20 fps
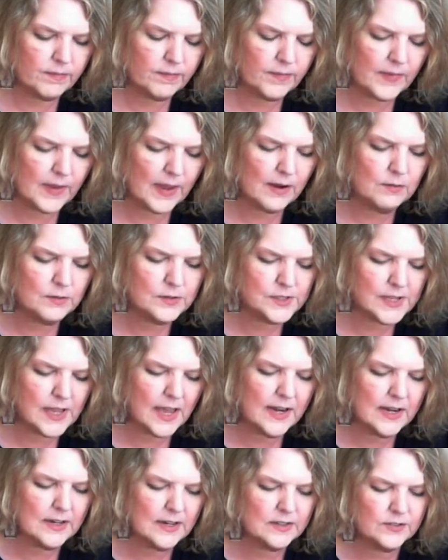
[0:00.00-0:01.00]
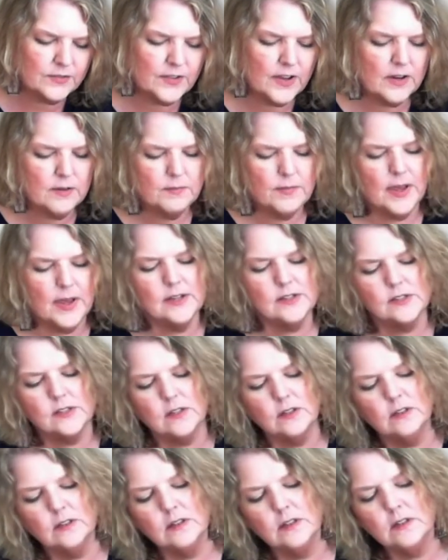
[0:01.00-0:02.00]
I was getting Divine
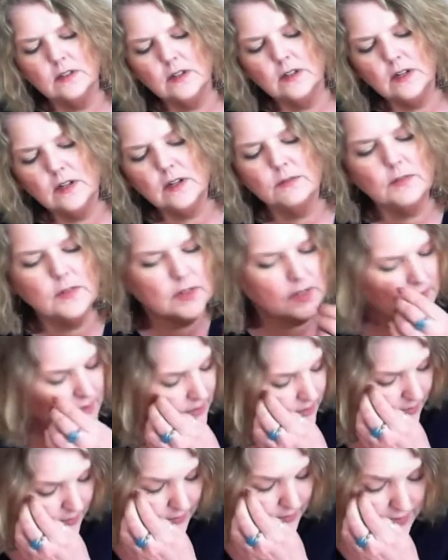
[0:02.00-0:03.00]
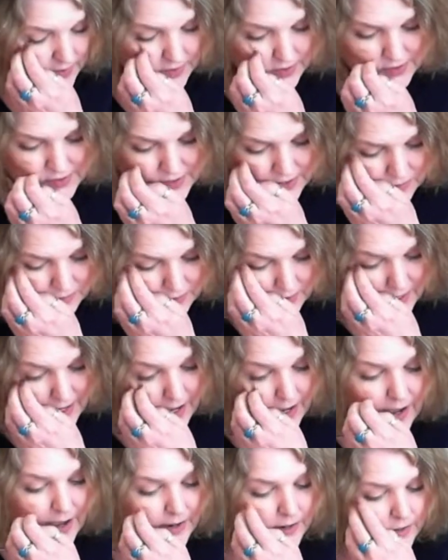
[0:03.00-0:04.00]
Masculine, and I'm gonna stay with
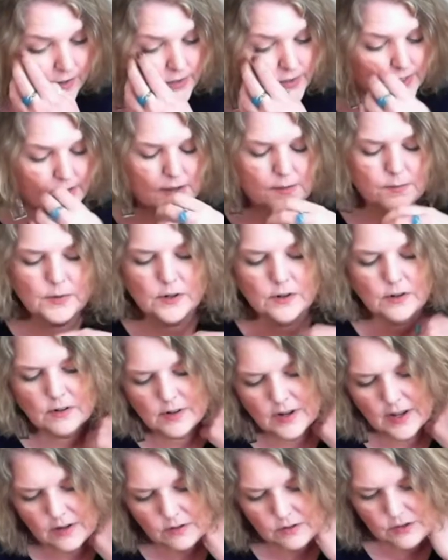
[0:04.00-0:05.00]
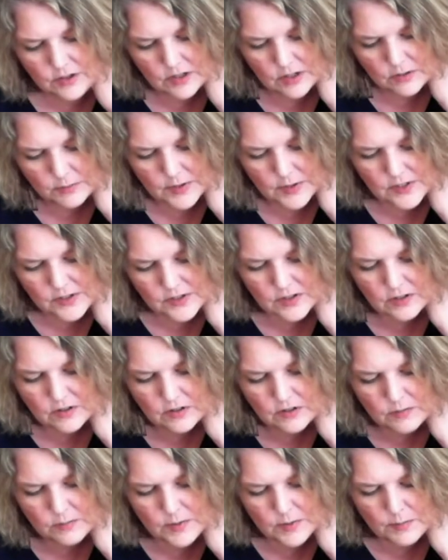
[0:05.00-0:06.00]
that. I could say Mirrored Energy because it
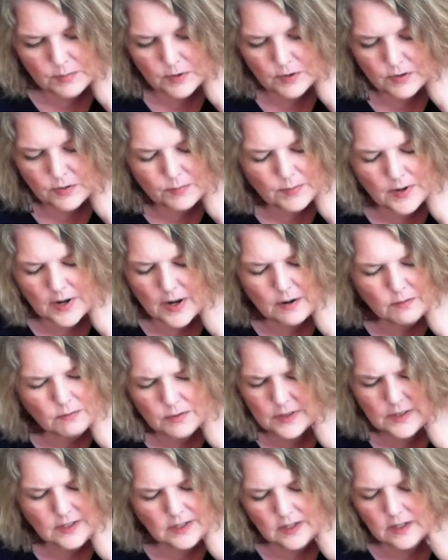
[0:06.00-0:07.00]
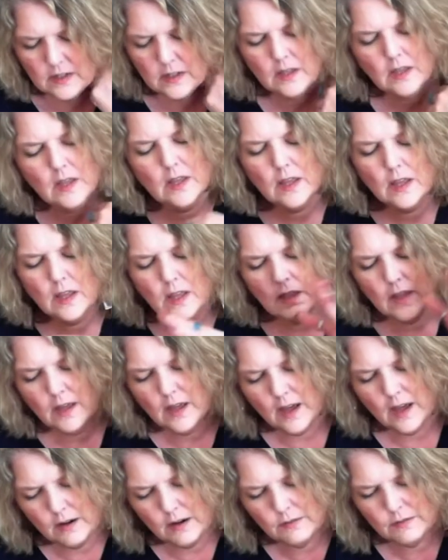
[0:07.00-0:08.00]
could be both, but I
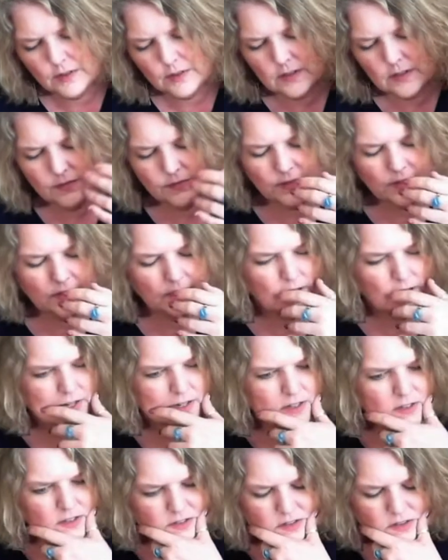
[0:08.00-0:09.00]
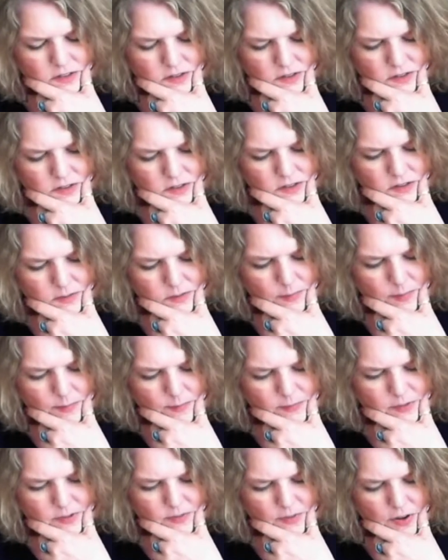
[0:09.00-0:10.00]
really feel like
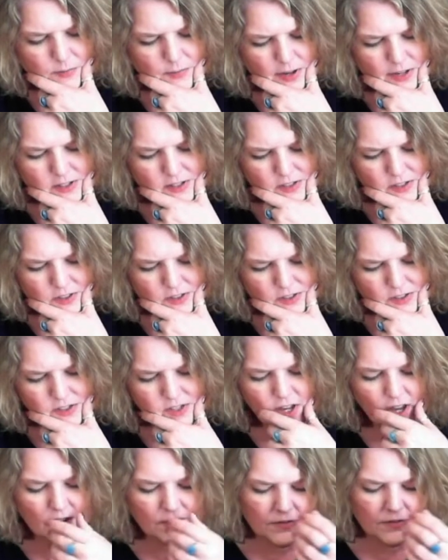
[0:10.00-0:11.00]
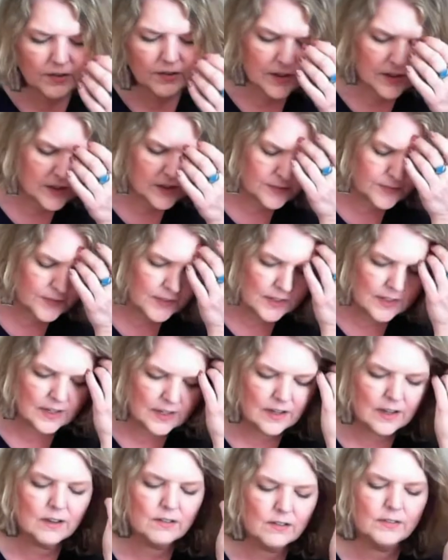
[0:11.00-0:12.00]
Divine Masculine side for this
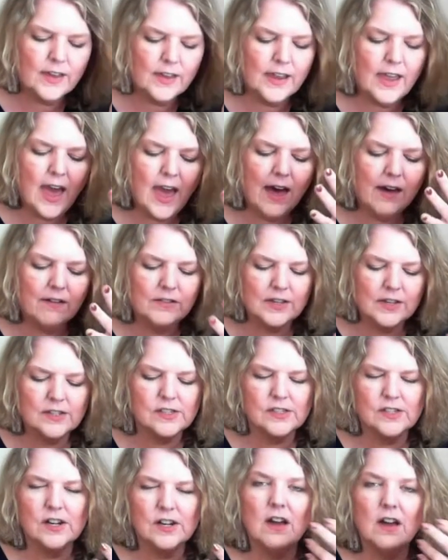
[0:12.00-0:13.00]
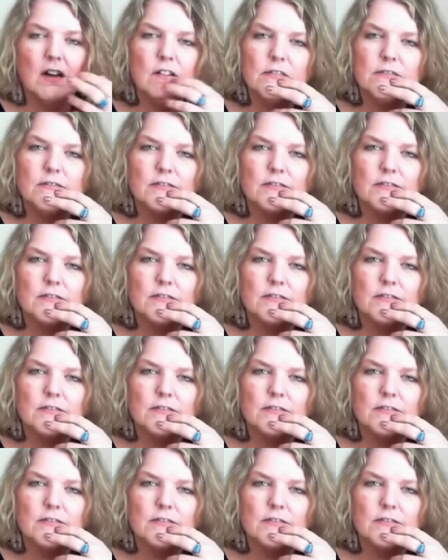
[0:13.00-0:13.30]
feeling of like having stuff,